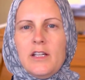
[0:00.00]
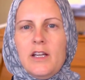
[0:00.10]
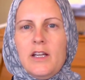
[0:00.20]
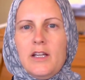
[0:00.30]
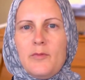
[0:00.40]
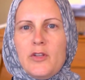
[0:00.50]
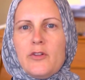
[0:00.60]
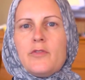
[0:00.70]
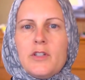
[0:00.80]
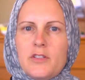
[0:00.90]

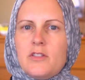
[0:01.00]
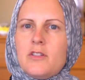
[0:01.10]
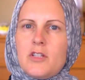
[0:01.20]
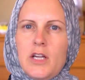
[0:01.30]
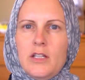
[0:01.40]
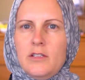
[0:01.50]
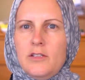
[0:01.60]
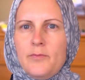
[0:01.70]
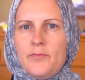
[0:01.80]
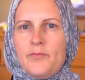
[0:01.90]
Their first
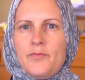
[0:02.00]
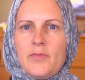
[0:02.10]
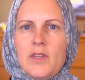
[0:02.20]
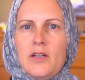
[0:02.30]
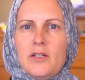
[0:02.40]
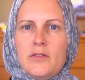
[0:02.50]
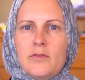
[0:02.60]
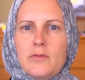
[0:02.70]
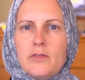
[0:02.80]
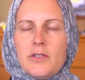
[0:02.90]
child out
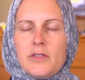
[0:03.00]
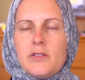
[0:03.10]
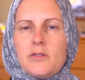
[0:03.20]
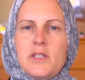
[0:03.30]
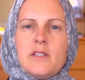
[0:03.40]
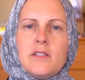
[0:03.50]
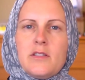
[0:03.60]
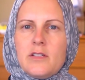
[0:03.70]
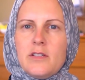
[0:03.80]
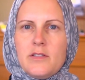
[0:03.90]
of, where there's 3
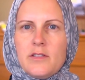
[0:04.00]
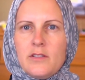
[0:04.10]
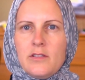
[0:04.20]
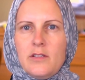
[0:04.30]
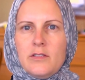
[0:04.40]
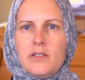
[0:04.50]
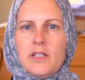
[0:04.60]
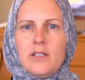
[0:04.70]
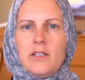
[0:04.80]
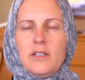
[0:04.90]
sisters
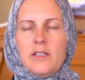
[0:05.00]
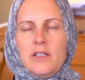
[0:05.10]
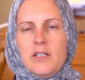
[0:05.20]
altogether.